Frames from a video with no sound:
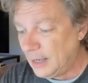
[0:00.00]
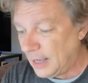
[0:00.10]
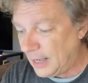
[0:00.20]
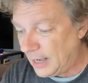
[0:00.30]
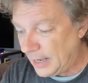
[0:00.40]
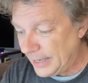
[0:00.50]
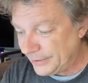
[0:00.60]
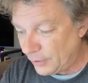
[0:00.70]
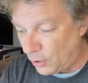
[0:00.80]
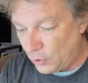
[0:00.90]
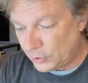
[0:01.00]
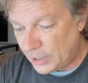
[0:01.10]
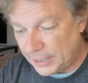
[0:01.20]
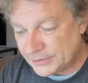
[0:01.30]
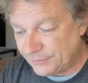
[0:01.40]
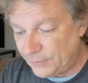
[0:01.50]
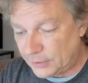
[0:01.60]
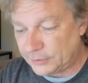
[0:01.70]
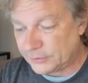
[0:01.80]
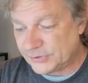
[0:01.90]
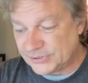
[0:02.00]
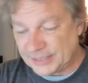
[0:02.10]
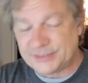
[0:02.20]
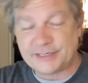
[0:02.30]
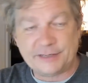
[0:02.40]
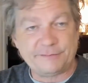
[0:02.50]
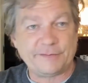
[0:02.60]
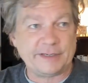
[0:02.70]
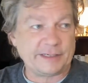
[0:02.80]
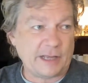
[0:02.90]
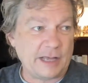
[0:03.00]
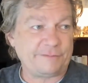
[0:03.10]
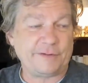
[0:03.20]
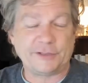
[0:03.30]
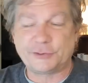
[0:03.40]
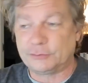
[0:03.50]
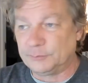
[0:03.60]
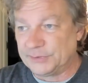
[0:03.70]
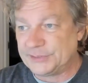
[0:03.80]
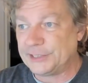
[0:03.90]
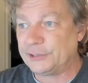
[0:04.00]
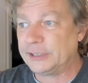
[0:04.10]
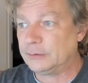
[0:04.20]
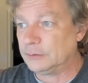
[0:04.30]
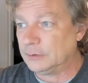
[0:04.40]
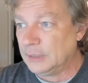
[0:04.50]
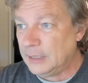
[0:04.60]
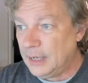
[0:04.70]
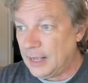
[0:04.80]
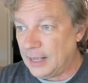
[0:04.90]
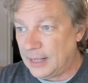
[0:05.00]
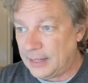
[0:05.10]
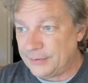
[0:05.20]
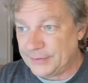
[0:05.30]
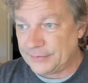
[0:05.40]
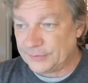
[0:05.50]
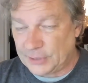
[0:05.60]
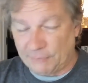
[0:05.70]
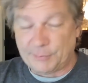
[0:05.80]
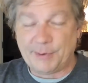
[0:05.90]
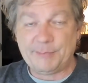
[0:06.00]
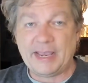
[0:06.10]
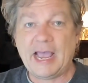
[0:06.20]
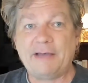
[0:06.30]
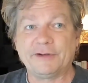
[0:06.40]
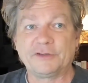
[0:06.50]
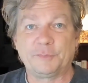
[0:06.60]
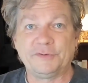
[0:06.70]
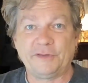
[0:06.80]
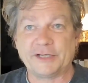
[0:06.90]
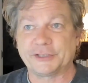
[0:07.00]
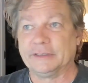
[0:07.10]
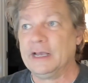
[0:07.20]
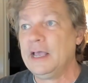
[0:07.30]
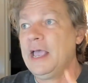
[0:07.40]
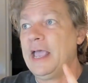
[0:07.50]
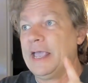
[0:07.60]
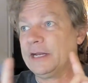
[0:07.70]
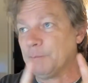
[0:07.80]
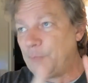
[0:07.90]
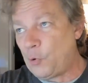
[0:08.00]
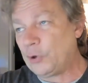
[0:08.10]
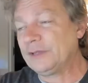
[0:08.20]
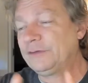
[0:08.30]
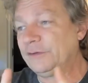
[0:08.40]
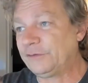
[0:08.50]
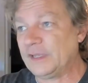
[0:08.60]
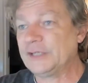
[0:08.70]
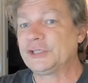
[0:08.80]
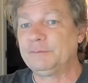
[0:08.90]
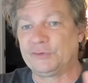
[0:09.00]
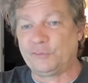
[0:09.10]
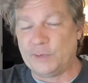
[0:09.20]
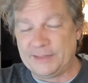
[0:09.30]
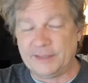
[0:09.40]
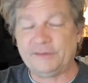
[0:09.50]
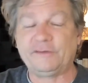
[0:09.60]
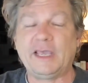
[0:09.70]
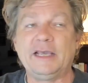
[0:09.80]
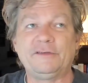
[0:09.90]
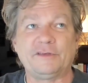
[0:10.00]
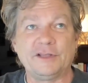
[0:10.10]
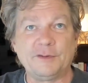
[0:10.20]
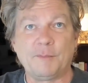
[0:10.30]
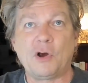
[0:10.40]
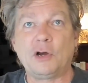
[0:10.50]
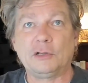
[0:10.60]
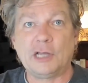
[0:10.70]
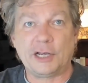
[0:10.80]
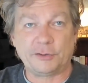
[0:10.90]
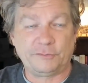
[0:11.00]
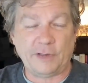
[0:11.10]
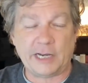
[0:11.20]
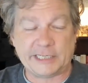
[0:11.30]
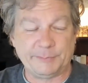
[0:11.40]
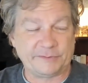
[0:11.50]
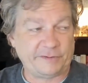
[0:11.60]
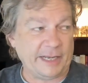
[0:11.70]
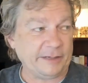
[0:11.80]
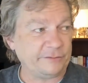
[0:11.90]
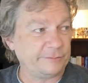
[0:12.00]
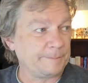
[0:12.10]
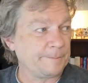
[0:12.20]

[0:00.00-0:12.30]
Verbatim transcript: uh, and all kinds of other sensitive and confidential material uh, that the government may have in its possession. An important distinction between this case and the Mar a Lago documents case.